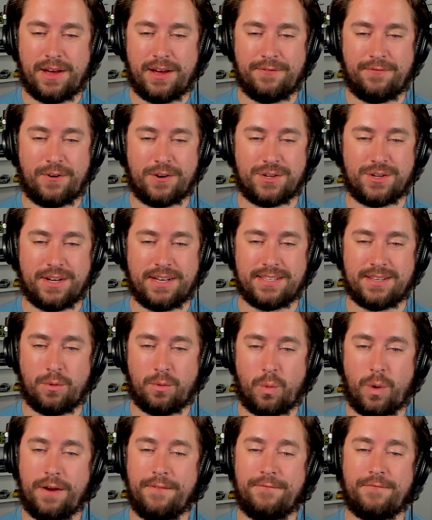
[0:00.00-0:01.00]
Unfortunately, it's a
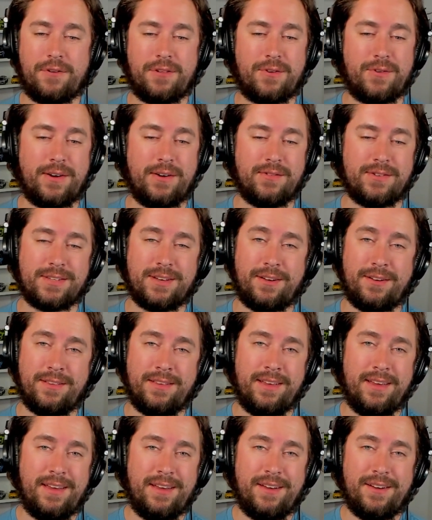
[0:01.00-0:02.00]
1 for 3
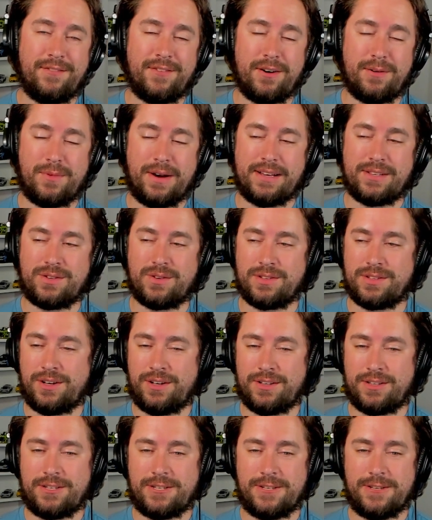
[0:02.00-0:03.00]
result from race
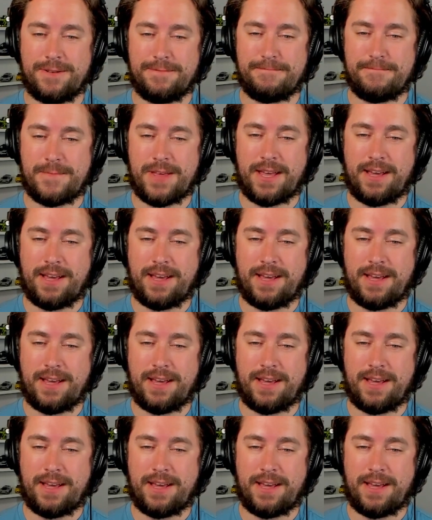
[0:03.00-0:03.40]
results.